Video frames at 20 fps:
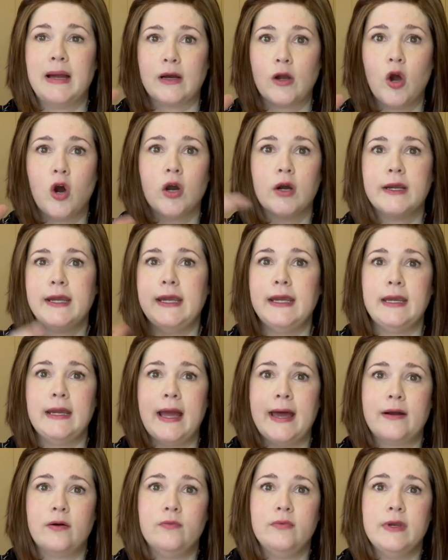car key,
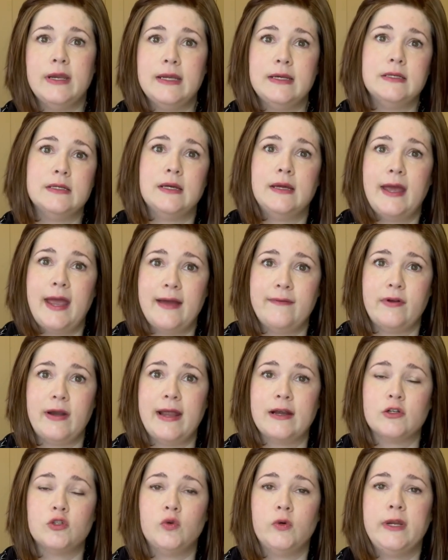I don't need to have an
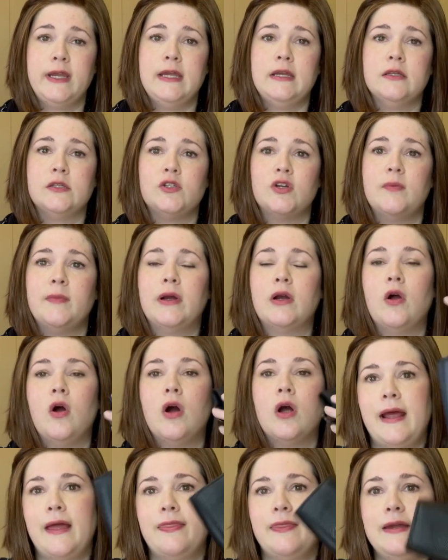actual key to start my
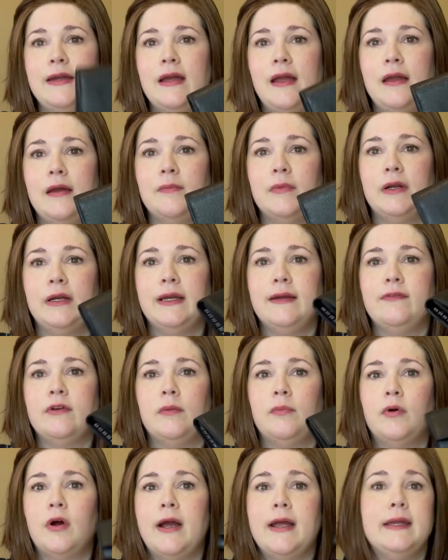car. I think I am gonna give it a
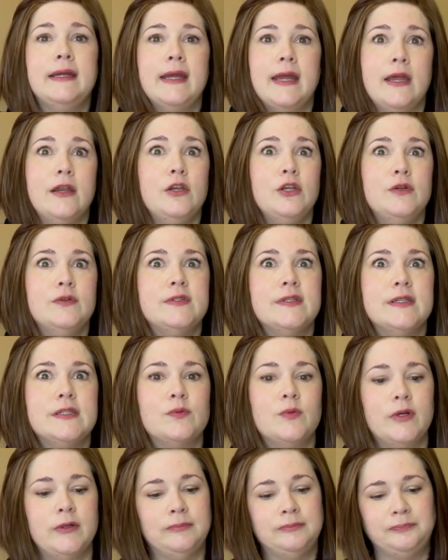break and use this
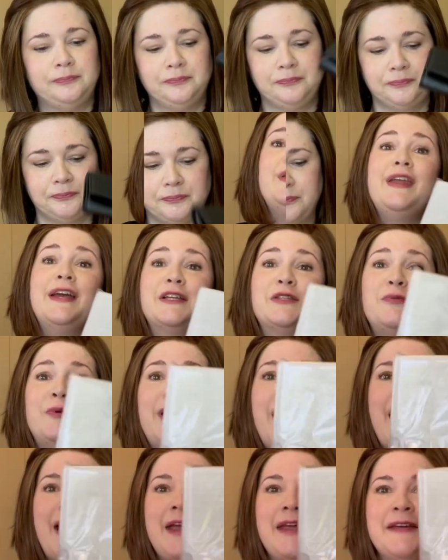one. The next
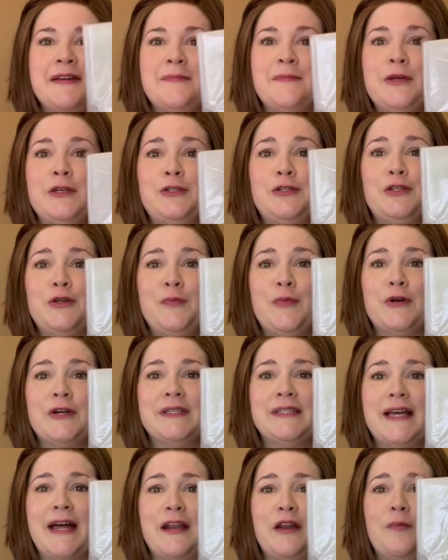one I am super
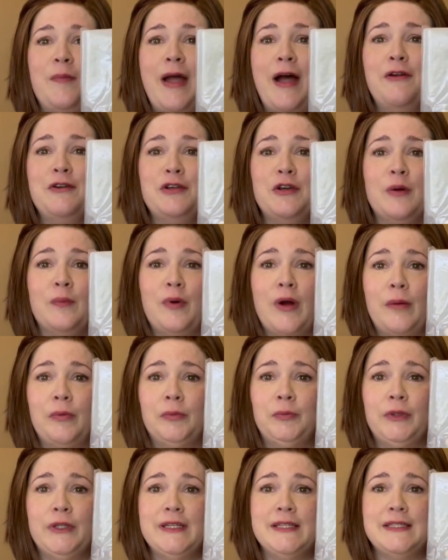excited about. You can
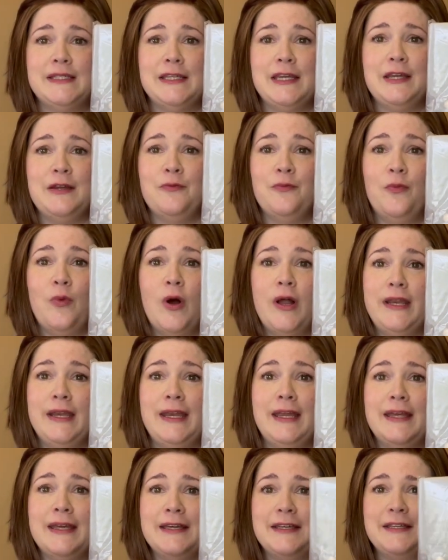probably see what
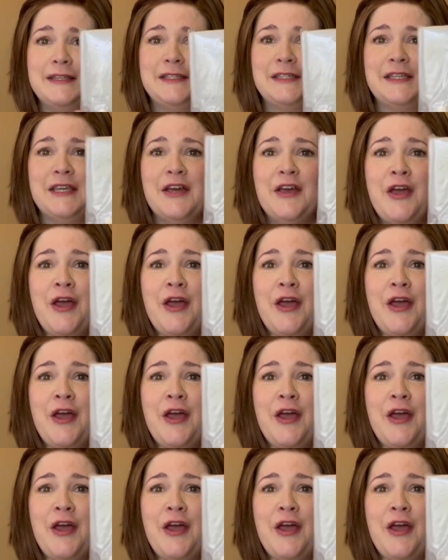it is